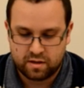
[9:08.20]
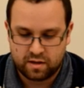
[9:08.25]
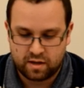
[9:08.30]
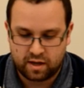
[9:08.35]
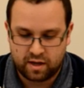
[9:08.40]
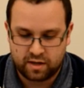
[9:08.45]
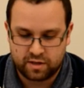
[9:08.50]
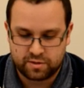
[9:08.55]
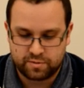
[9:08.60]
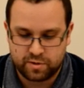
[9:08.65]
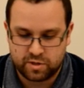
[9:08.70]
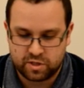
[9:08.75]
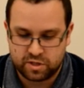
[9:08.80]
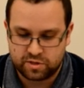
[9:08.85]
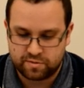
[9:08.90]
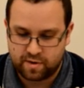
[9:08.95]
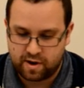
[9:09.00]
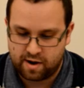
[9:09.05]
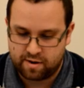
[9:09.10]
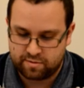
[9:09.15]
And switch
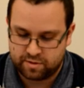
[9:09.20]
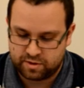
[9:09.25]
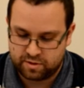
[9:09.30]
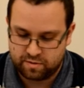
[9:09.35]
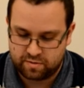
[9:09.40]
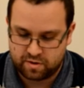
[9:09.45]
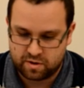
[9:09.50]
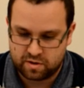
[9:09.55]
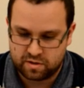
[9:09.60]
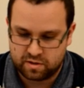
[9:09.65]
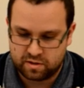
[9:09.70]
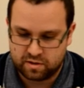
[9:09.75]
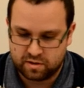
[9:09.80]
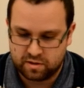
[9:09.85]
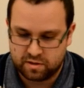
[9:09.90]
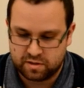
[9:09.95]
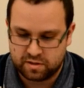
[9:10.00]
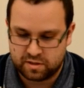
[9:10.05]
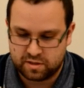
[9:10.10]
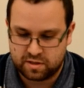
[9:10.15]
this around. So we've got
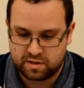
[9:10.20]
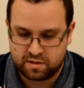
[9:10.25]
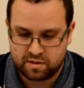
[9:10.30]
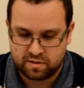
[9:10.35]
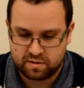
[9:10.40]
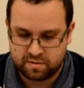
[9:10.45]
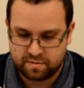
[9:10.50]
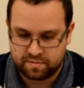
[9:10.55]
London